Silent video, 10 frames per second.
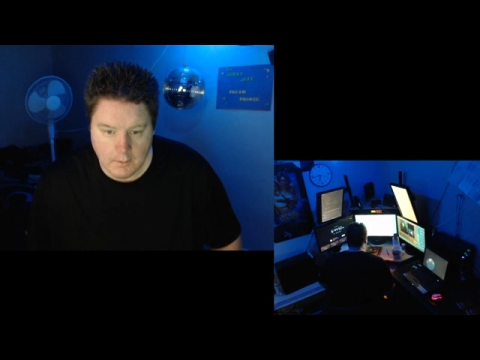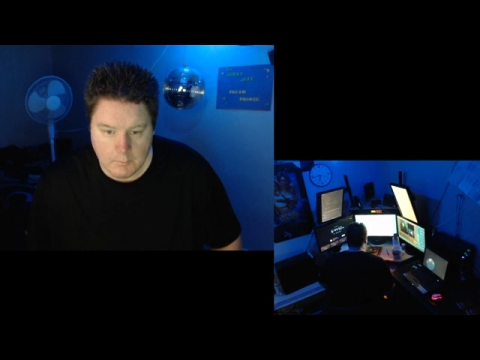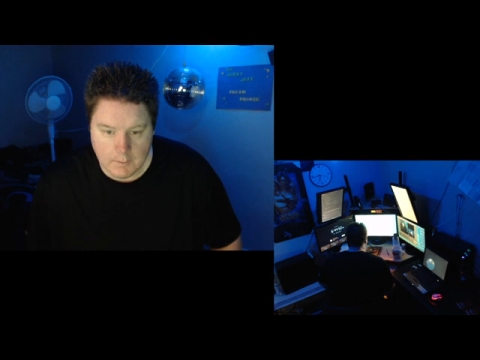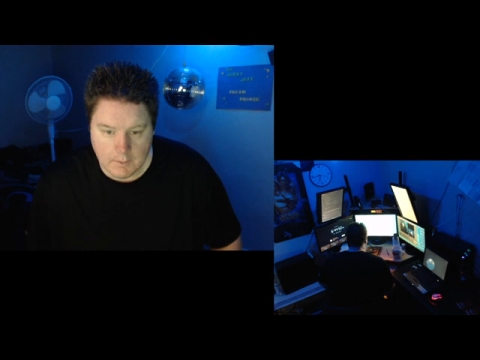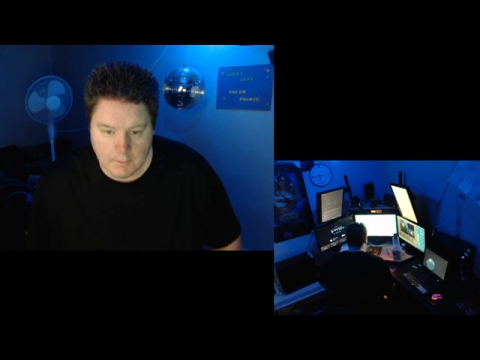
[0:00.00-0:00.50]

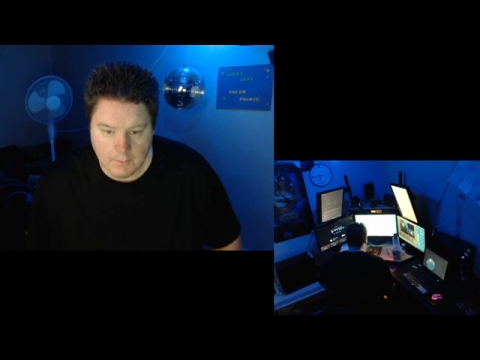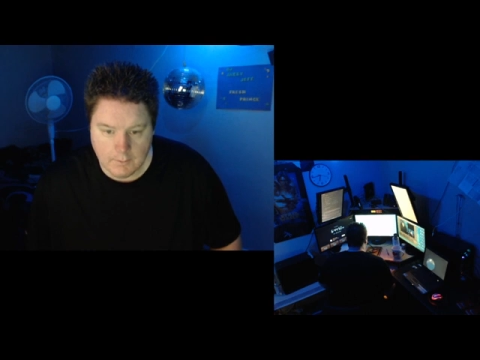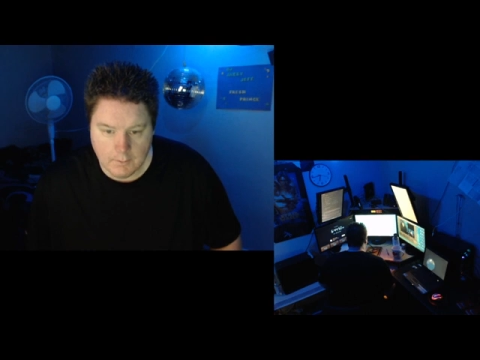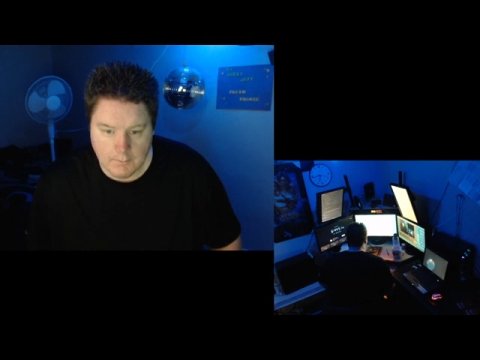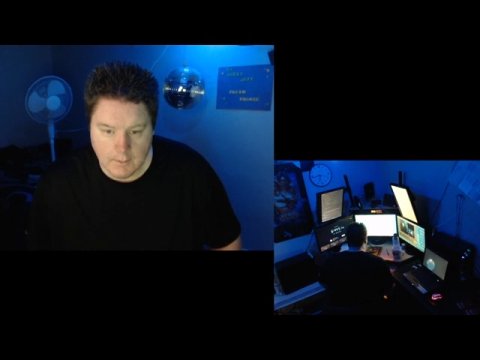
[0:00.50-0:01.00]
but is
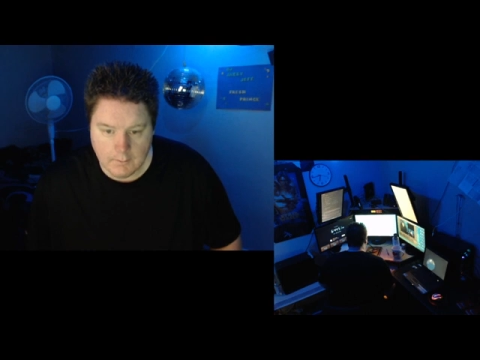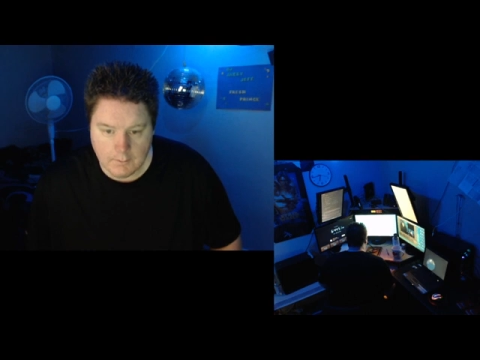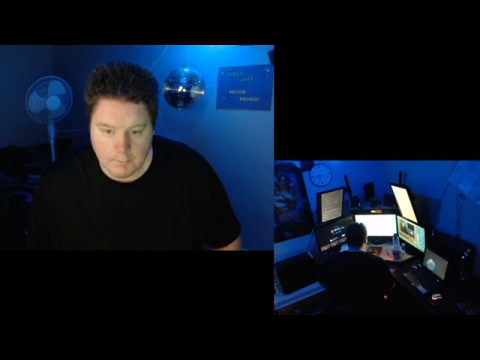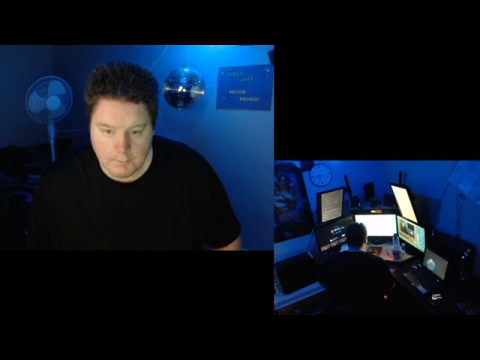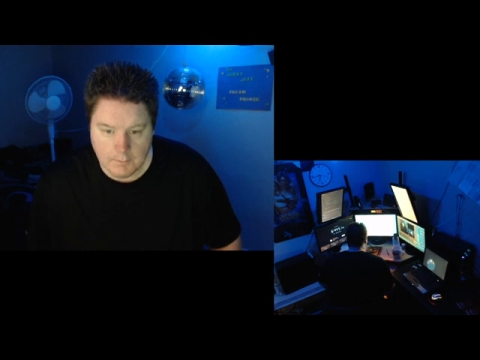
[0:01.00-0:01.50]
also found
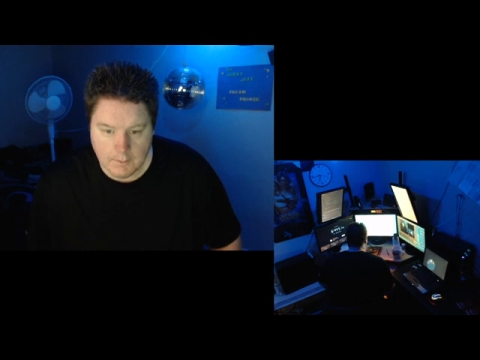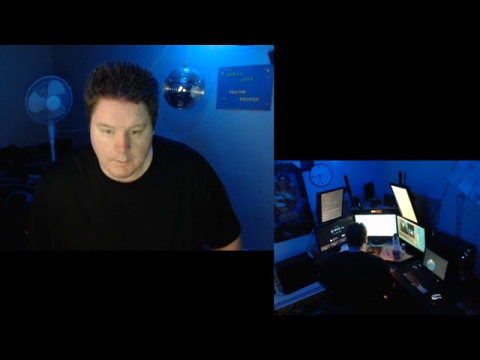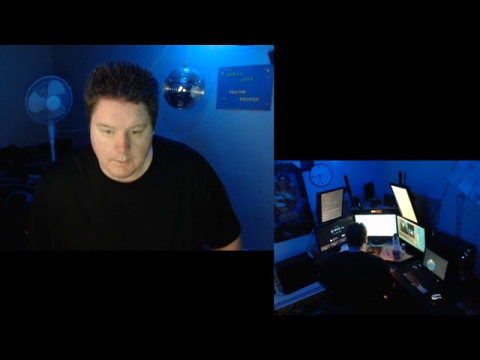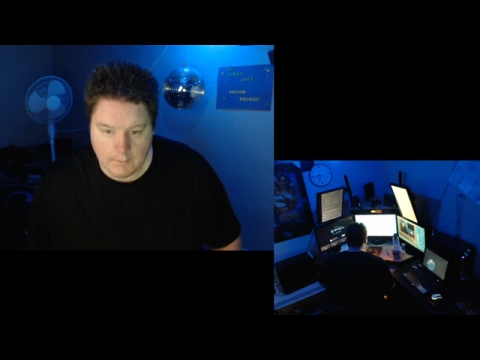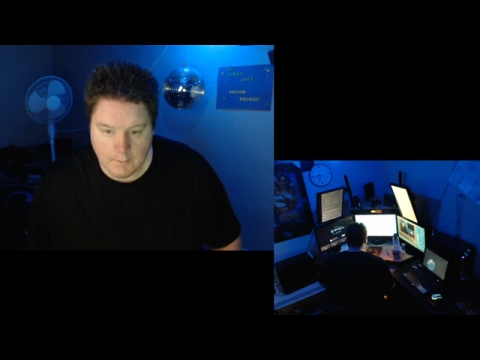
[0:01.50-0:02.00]
split
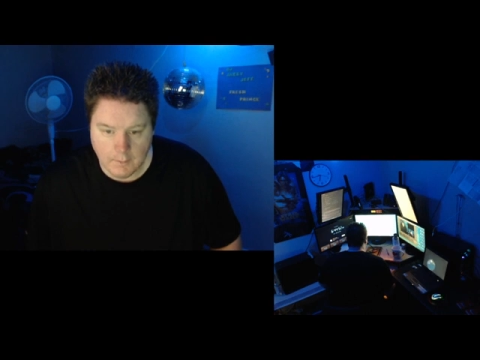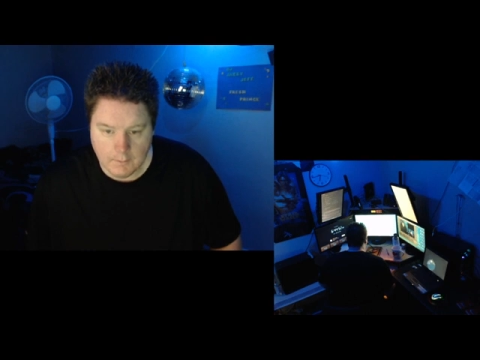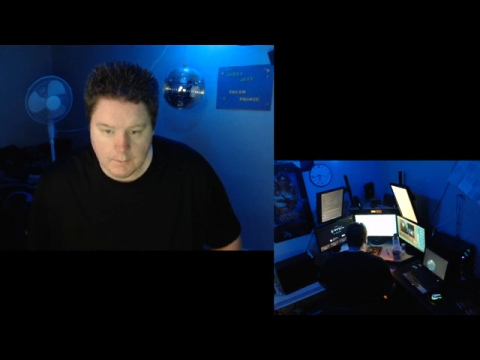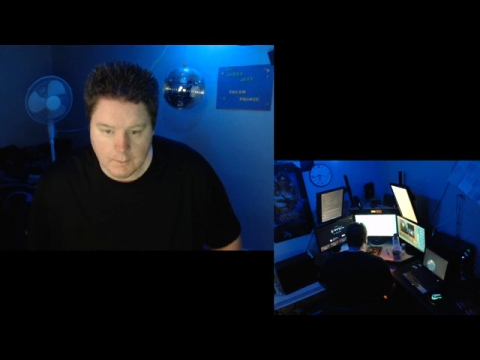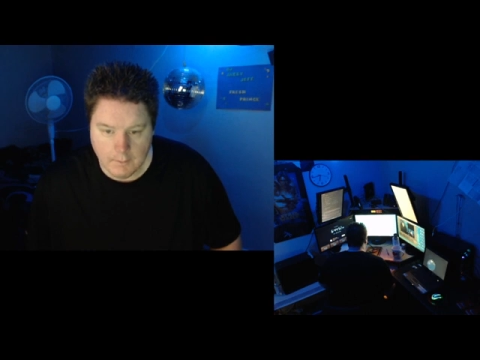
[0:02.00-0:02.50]
between
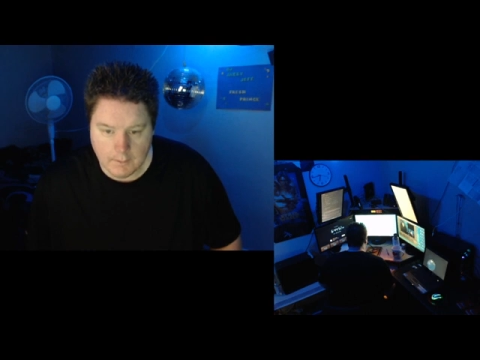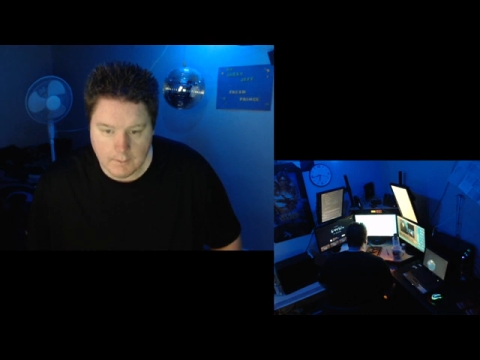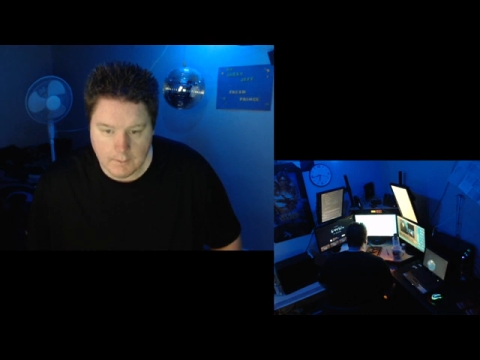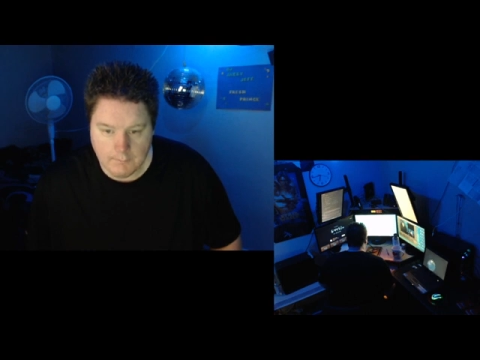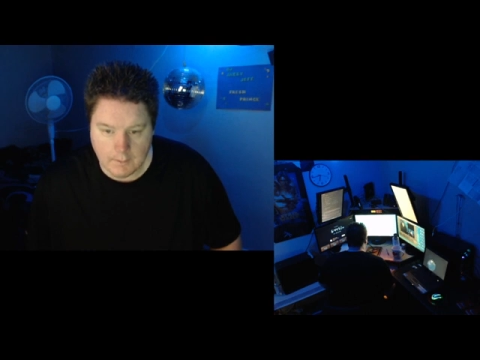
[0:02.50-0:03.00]
two
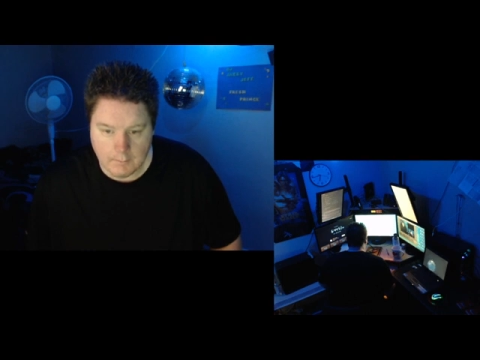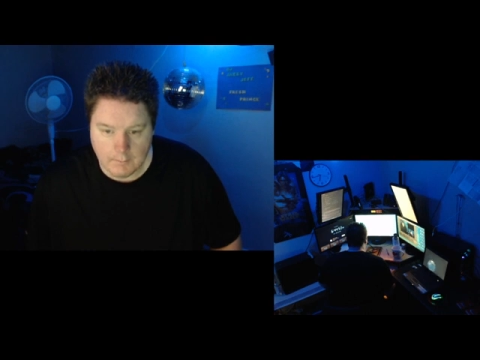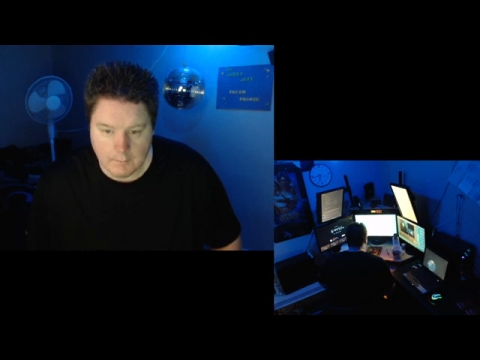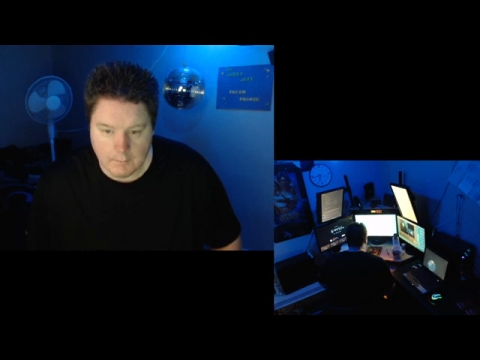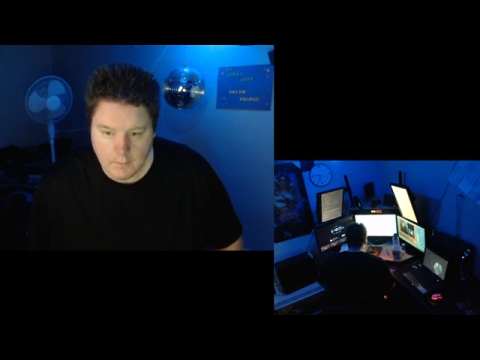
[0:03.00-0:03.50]
actin
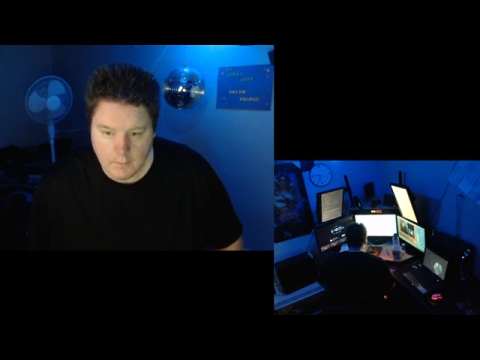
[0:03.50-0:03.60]
filaments.